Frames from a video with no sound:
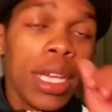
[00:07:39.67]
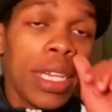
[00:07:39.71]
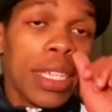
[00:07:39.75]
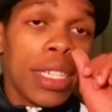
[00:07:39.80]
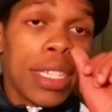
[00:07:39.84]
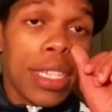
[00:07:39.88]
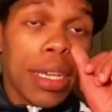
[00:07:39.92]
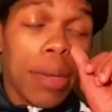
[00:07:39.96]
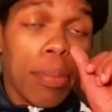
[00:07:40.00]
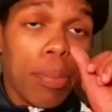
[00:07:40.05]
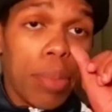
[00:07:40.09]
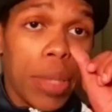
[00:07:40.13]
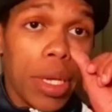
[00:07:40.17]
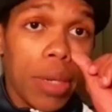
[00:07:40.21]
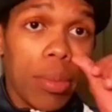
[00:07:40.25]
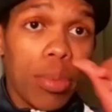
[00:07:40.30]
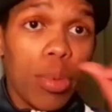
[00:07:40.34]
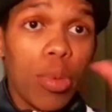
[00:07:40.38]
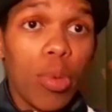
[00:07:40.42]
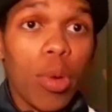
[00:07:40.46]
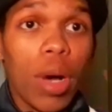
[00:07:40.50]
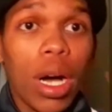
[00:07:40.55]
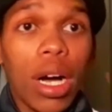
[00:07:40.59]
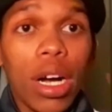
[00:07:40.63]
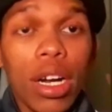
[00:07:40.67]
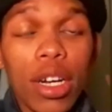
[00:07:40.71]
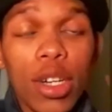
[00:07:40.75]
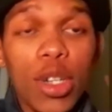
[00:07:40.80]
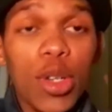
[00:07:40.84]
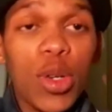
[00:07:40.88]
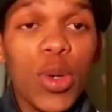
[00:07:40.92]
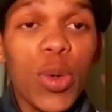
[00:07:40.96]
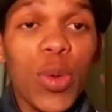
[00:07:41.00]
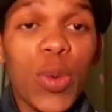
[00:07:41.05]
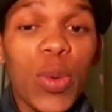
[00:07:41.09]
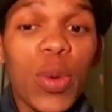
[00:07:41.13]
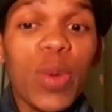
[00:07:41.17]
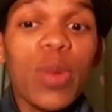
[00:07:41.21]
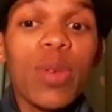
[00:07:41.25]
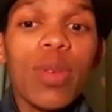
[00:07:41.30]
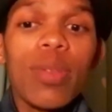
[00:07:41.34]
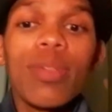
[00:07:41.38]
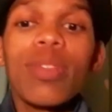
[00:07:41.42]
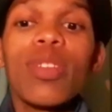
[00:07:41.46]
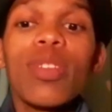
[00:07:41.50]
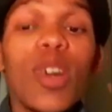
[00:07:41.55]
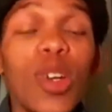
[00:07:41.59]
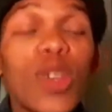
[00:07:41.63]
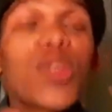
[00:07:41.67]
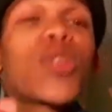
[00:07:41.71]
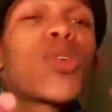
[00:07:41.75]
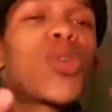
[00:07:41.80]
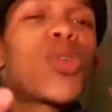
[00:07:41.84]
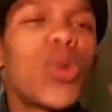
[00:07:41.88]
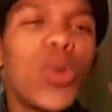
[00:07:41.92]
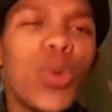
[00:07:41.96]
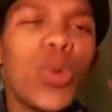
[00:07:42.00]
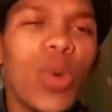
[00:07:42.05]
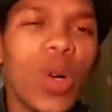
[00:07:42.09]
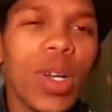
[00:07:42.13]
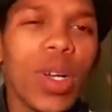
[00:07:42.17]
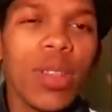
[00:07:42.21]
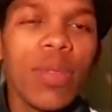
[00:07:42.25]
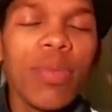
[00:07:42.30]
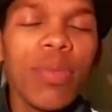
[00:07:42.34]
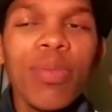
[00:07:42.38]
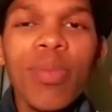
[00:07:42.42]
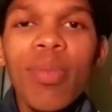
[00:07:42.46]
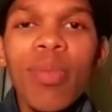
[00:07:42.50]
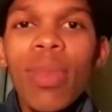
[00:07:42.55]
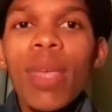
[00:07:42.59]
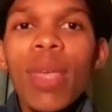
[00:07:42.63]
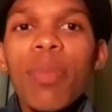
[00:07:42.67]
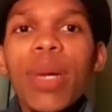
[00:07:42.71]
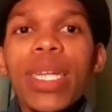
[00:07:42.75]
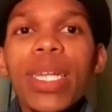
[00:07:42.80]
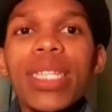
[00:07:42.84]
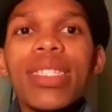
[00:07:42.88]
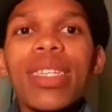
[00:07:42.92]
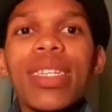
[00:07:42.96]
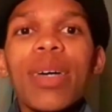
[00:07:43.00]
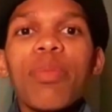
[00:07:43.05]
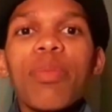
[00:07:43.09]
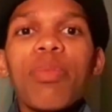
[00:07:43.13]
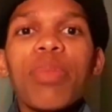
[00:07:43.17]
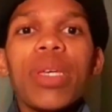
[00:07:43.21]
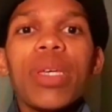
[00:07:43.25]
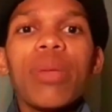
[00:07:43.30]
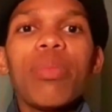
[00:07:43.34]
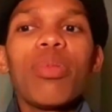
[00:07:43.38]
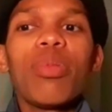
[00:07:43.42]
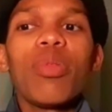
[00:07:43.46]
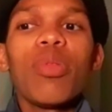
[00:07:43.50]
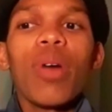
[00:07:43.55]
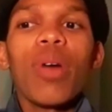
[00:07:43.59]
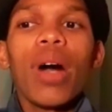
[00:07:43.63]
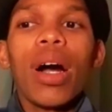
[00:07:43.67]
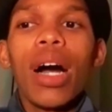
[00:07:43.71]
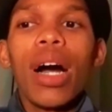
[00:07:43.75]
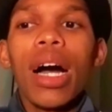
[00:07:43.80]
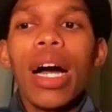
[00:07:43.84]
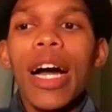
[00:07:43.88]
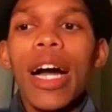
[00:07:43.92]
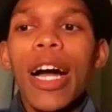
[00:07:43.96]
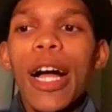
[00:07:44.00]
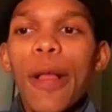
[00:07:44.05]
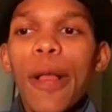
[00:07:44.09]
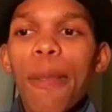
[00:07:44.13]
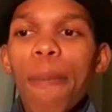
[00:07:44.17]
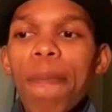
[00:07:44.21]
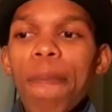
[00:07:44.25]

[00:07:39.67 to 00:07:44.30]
Some people are not cruel, but some people are